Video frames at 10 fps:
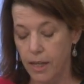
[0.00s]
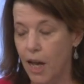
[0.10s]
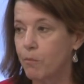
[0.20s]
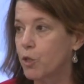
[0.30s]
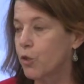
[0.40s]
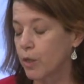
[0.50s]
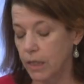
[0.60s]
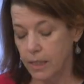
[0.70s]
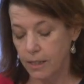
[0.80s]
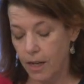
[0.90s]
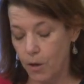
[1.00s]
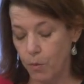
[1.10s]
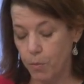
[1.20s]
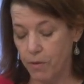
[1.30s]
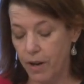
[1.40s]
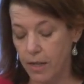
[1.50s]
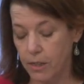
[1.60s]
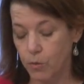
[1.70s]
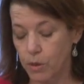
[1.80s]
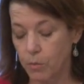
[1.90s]
I'm sure Alyssa will provide
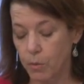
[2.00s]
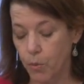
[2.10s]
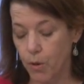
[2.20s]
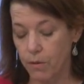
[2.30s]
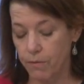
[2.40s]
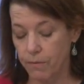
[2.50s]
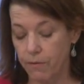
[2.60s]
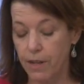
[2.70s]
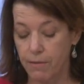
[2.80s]
us with some important and fun